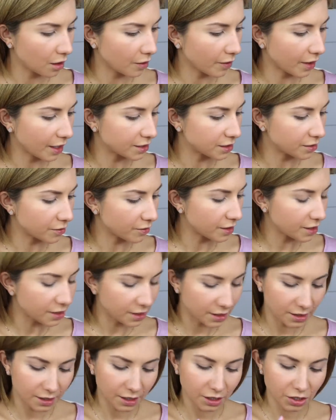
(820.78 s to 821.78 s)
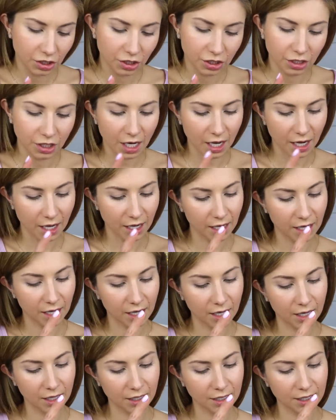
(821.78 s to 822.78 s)
Okay, so this is the
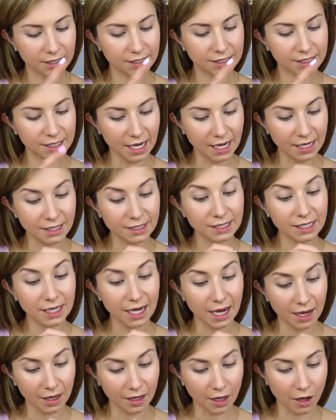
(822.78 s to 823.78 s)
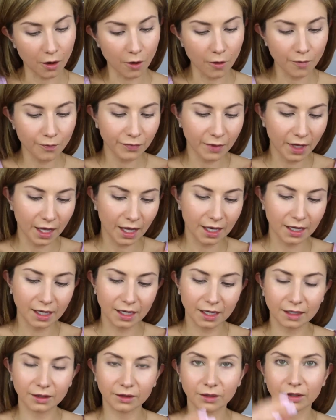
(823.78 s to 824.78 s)
shade San Diego, and
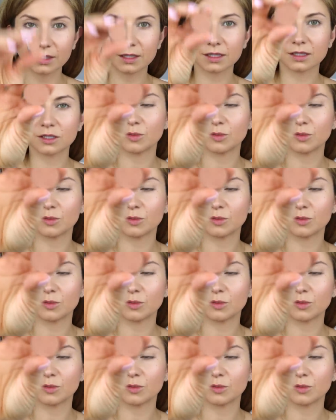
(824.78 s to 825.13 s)
it looks